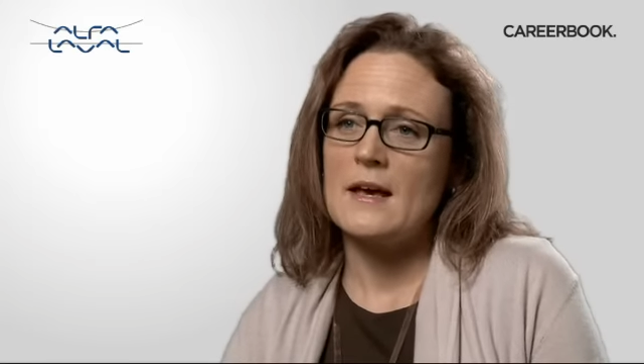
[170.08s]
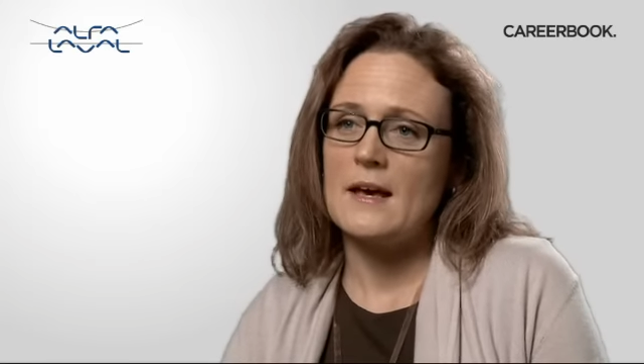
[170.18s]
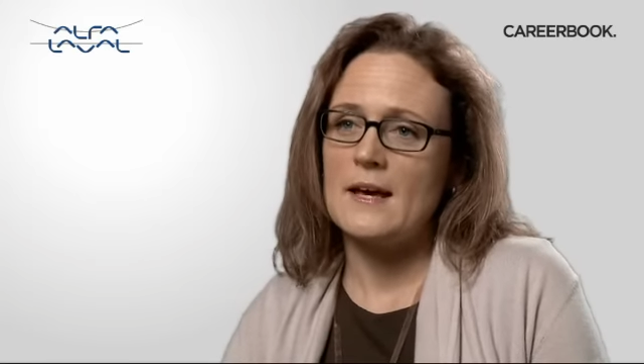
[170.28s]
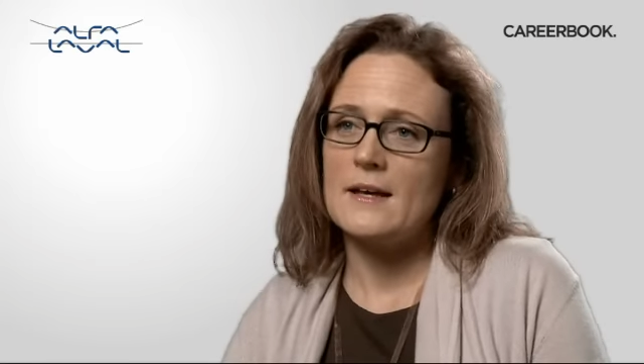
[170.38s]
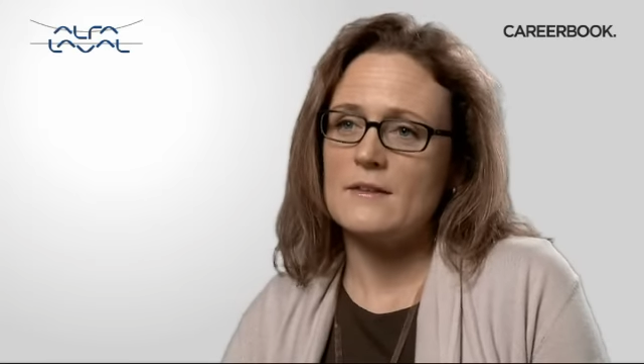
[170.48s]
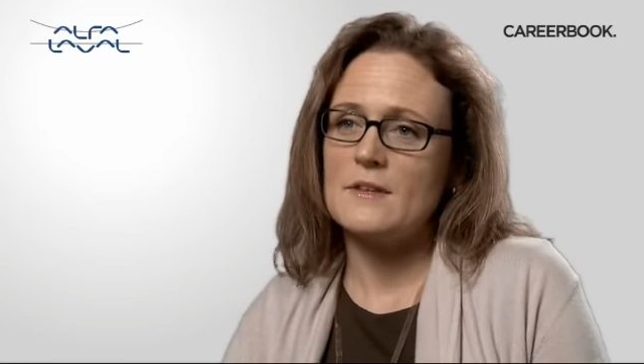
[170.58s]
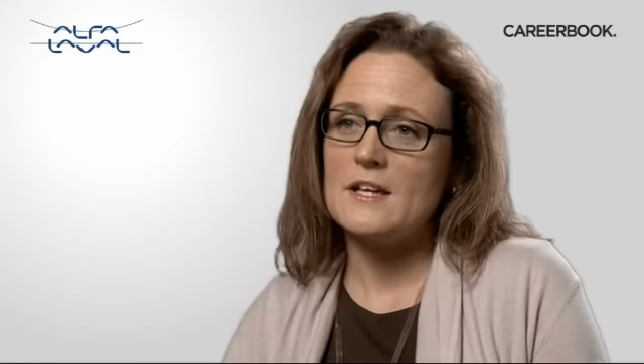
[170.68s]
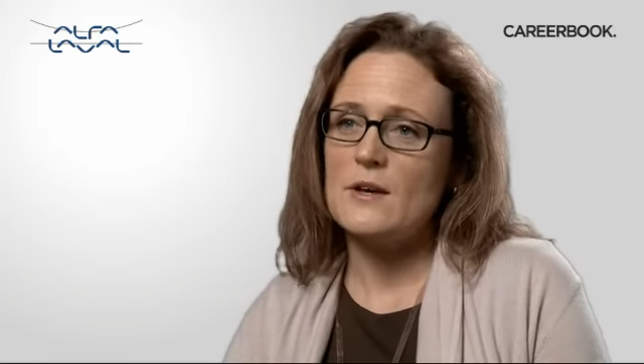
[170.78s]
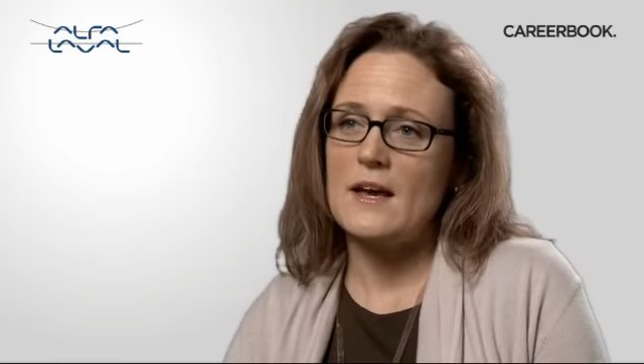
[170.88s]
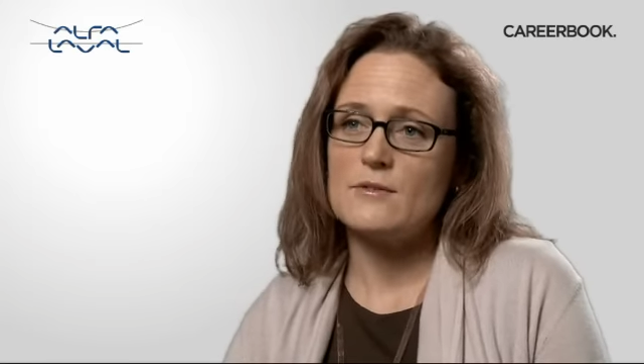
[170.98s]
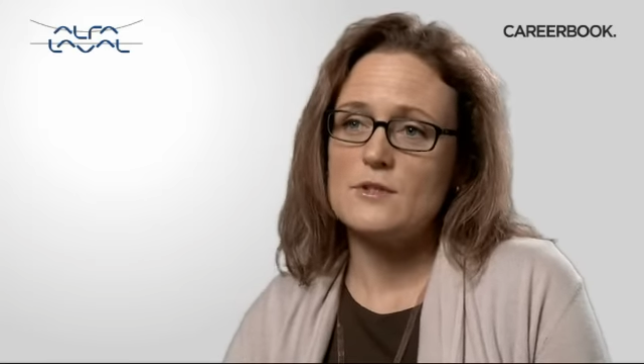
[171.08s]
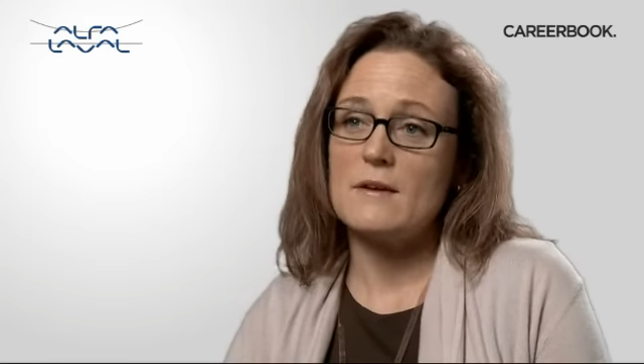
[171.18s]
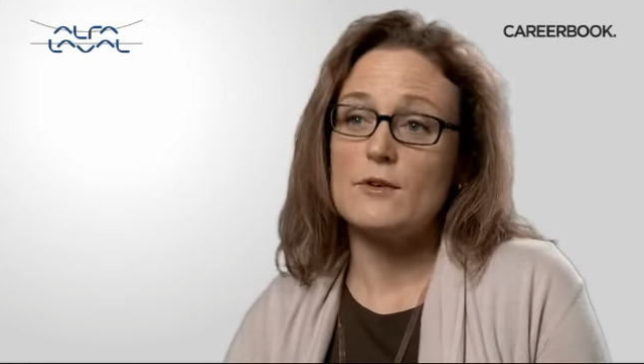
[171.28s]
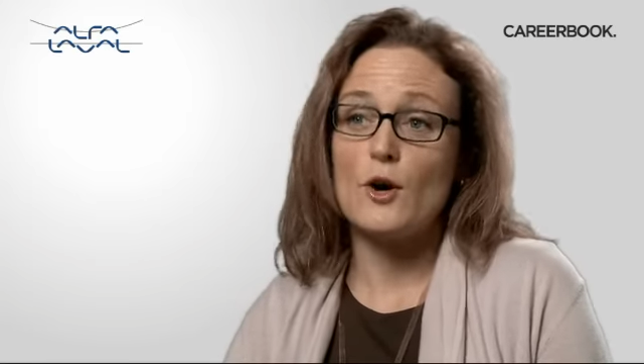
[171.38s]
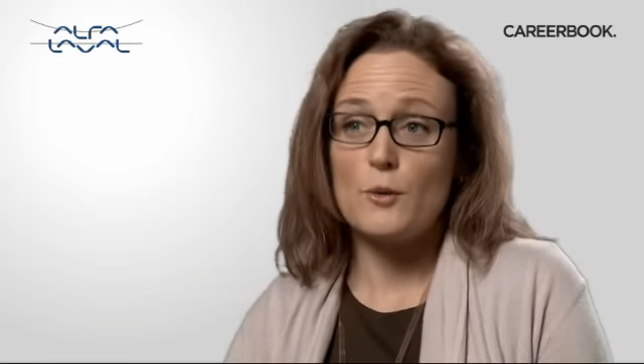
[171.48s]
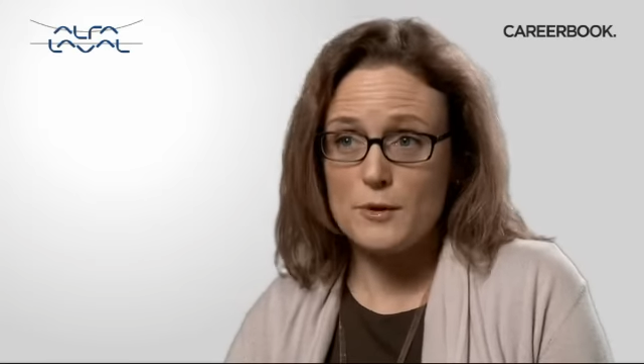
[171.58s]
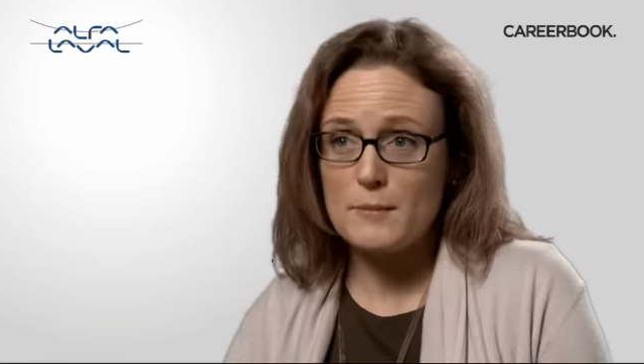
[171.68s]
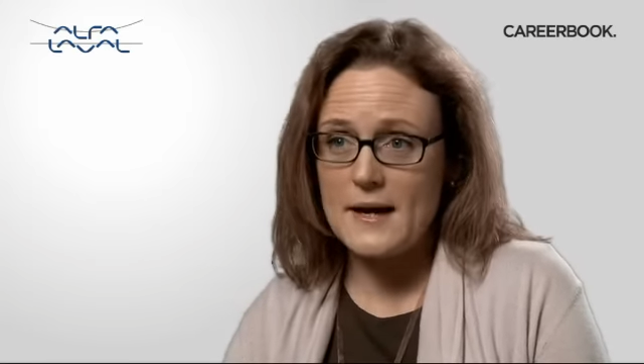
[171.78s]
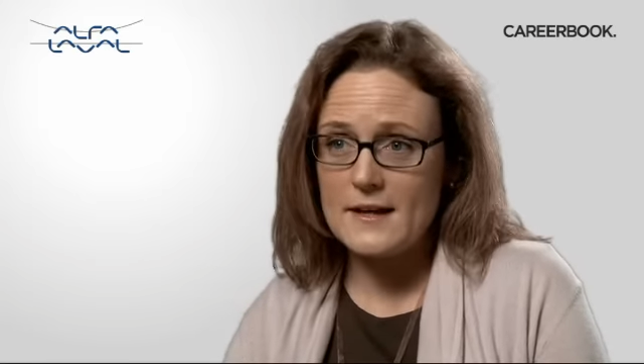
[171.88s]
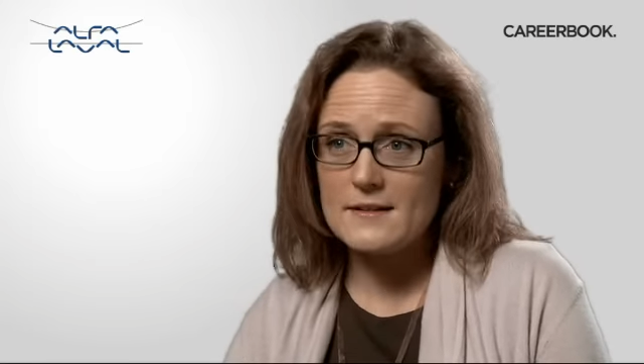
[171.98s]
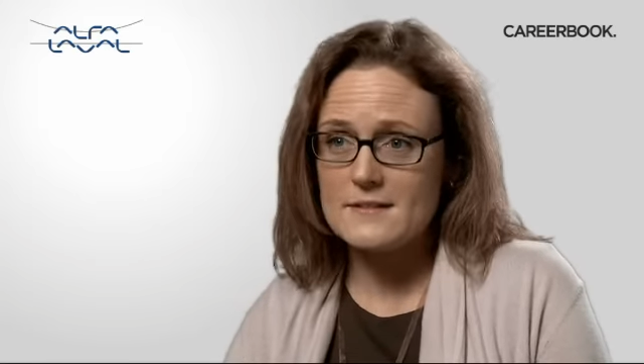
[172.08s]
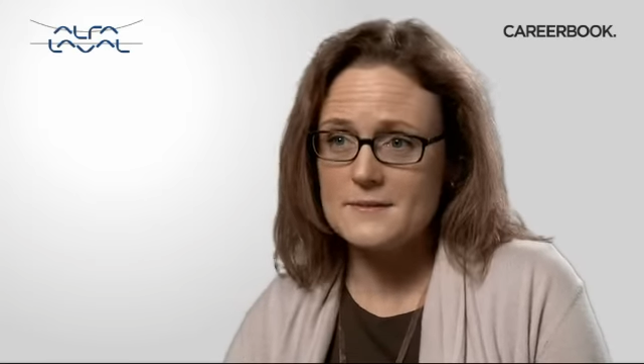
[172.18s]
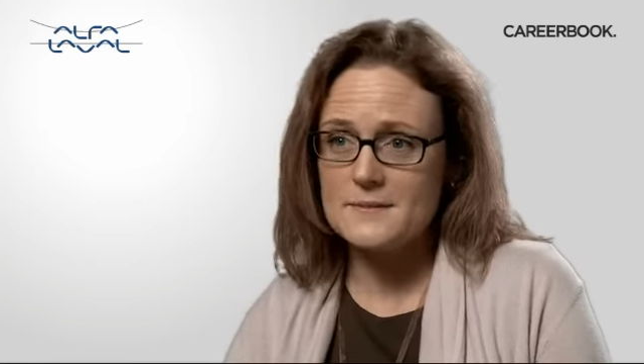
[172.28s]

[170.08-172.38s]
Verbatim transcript: And then you have to have an open mind